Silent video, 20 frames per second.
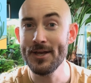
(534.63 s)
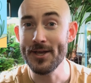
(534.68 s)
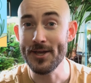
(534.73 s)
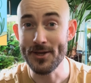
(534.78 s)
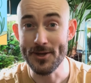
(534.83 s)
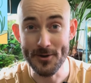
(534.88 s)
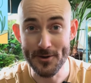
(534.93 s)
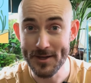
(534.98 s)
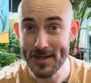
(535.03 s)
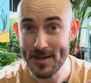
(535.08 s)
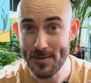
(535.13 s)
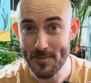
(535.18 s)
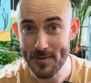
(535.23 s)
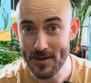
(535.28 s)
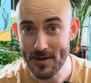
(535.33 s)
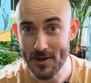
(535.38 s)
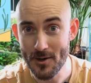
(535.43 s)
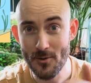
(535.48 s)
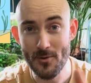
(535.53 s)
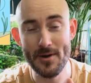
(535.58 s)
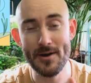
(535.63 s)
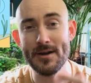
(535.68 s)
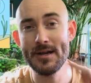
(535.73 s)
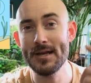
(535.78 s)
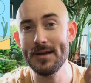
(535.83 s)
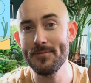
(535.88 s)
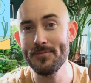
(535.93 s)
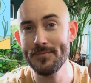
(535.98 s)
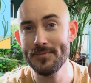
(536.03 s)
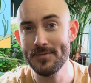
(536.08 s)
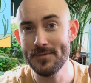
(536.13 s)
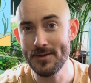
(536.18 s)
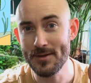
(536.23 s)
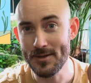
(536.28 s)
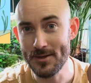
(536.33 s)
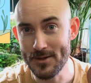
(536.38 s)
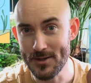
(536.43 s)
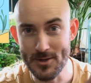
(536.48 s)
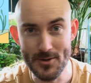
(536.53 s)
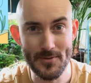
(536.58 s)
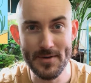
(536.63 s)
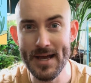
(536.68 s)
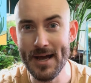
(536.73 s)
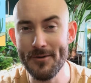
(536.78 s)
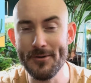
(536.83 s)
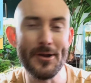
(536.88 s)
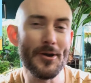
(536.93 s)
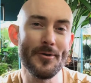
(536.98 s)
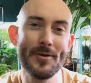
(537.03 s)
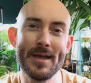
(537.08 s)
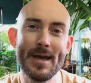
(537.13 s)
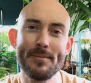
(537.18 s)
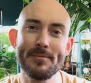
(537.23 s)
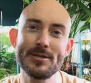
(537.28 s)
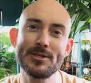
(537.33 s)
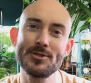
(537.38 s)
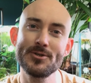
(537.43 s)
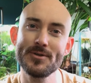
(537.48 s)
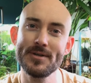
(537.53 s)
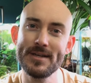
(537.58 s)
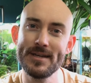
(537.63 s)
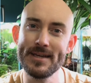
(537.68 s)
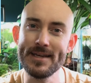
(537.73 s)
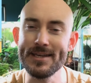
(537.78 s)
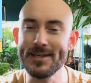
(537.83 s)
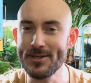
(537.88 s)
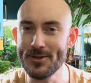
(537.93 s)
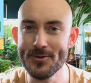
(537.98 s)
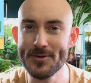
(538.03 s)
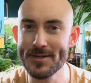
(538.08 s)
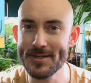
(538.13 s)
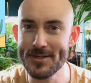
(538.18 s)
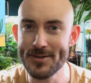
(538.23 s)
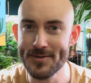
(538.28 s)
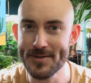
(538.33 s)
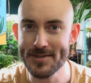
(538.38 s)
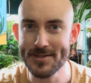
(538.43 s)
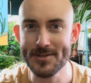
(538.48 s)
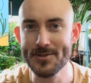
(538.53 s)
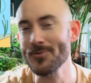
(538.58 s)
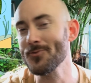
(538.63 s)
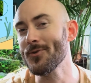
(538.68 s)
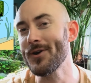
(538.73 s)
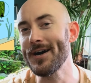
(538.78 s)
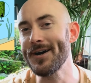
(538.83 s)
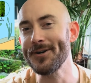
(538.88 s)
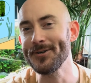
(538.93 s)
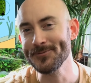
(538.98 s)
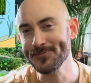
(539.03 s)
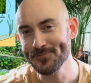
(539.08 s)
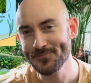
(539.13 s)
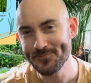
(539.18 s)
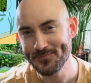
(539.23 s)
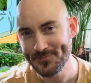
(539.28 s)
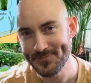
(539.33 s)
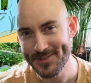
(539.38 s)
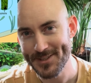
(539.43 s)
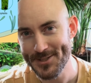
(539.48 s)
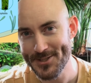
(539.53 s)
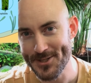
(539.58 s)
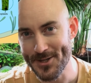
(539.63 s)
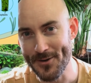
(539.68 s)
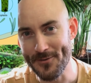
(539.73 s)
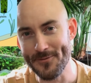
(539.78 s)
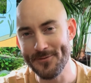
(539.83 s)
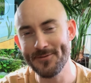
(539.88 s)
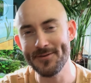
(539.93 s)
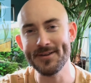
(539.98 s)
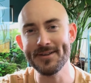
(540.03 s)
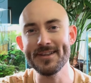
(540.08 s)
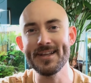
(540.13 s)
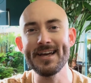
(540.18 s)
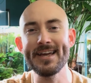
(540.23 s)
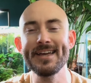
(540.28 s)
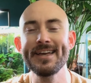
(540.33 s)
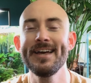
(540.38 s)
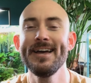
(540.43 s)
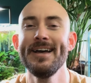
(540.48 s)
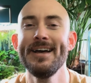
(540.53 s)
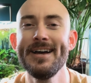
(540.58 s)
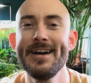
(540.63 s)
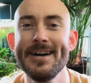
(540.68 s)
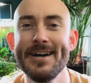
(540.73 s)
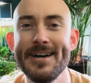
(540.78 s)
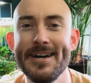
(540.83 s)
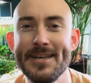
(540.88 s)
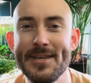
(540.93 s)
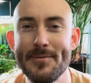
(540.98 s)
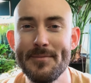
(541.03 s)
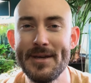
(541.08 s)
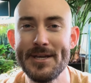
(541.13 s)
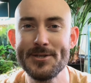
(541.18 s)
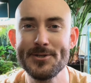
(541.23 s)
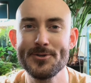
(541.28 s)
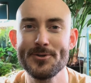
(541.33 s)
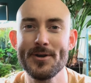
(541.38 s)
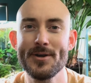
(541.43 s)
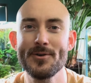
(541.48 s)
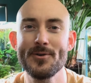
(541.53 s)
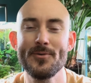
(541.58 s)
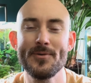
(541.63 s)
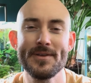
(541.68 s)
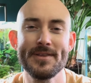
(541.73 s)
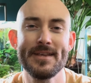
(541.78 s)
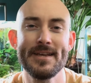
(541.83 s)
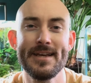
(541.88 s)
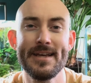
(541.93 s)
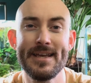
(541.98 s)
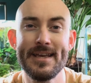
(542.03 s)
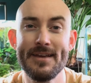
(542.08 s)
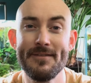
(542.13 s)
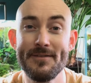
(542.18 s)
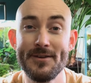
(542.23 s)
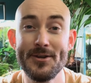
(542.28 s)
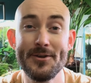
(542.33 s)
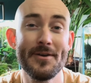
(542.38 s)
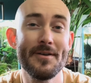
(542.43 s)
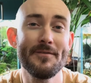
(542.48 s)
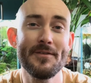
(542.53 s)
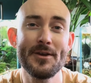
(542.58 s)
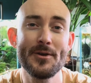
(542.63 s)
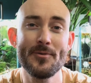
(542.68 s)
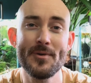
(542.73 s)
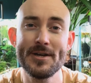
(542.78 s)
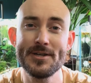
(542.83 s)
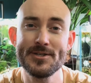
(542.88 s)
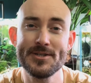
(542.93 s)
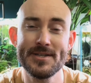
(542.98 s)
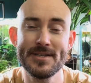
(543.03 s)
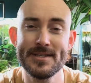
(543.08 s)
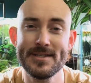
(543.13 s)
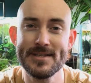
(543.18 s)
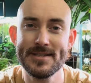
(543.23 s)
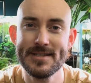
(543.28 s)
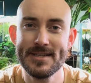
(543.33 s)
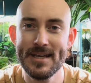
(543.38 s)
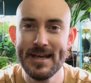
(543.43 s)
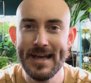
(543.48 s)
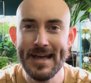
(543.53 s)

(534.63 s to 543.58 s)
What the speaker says: you're keeping an aquarium, you now know chemistry, you can do this as well. So don't feel like you may struggle with it. If you do have any questions,